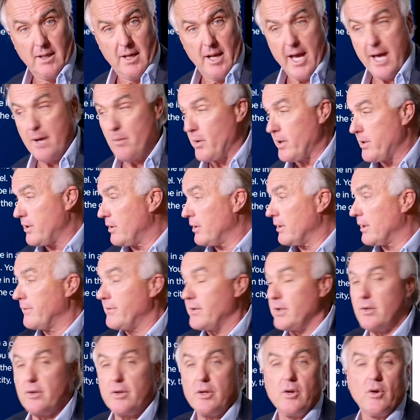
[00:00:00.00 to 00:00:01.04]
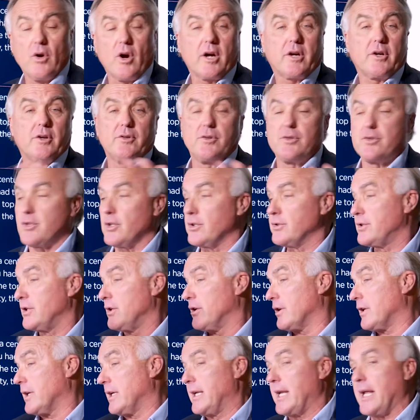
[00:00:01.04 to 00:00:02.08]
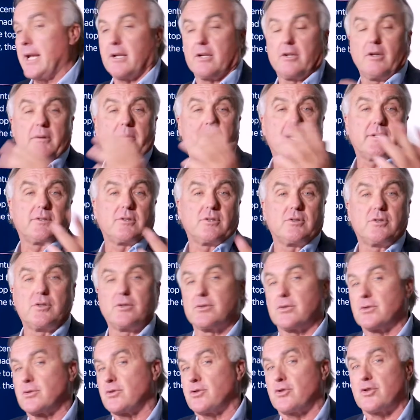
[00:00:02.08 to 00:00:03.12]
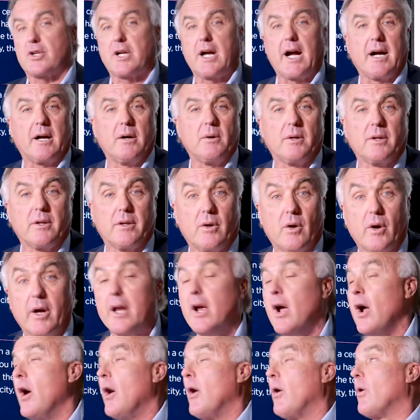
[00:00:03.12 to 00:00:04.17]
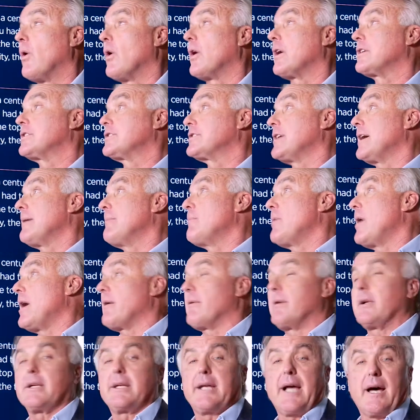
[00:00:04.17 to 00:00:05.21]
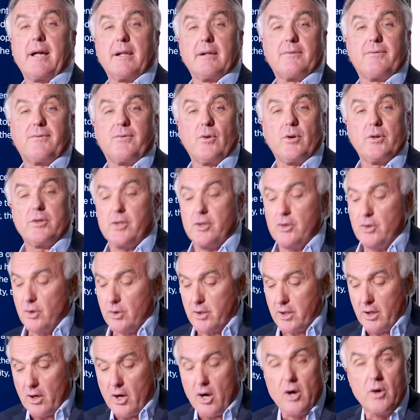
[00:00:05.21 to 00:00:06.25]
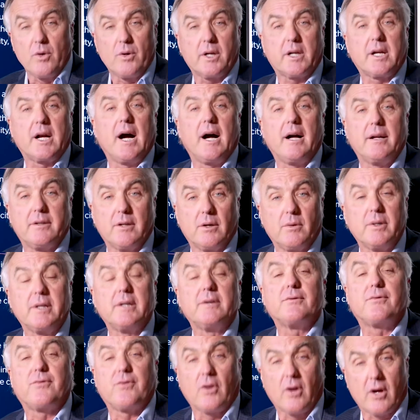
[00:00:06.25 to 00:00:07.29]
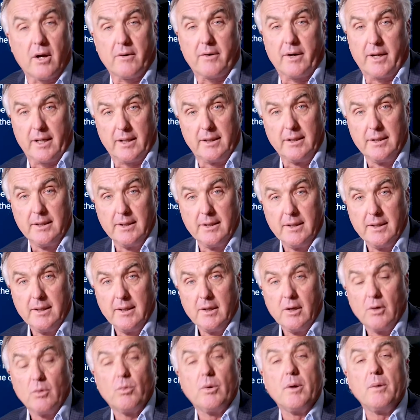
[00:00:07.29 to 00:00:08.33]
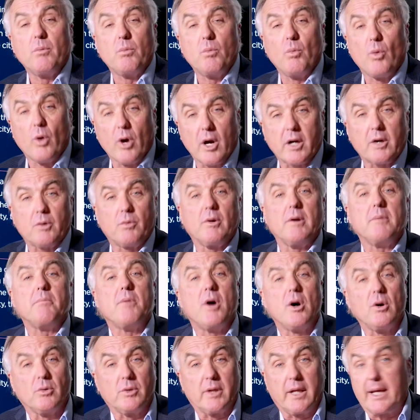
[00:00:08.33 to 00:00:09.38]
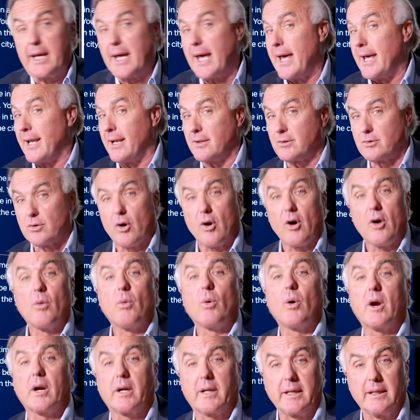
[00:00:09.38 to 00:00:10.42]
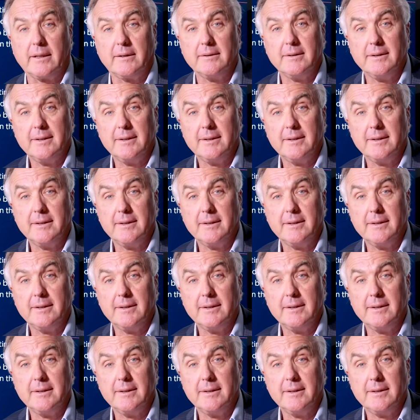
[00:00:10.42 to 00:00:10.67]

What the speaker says: And whether you're living in New York or New Jersey or Connecticut or Massachusetts, Chicago, Illinois, or somewhere in California, you can own a condo in Florida, work remotely, and it's all working.